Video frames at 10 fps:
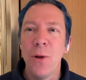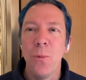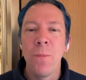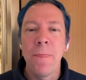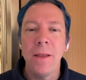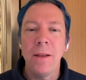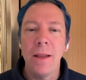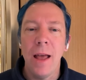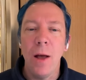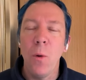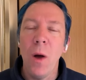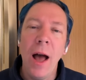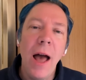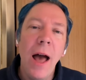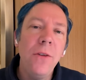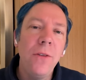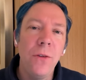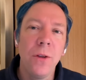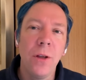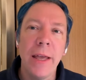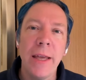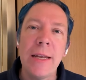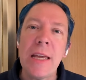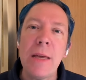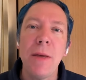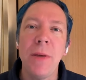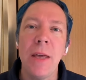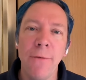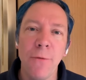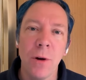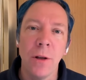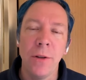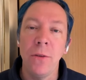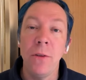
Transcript: You know, uh, how, how, does this look like in eBPF world?